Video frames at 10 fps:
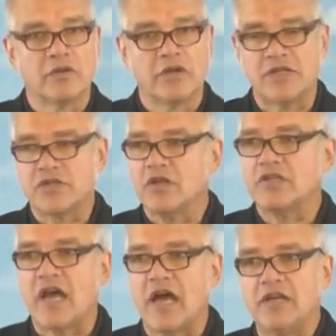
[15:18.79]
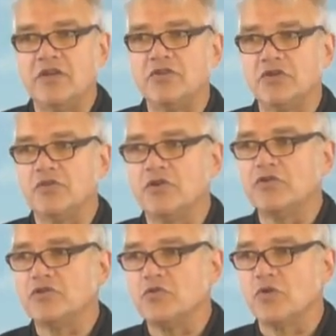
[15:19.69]
And that's going to tie into
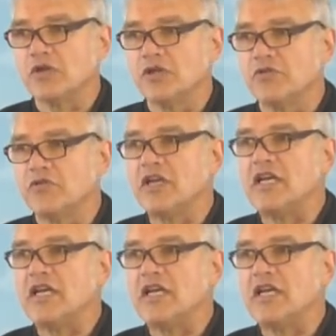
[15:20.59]
those who want to live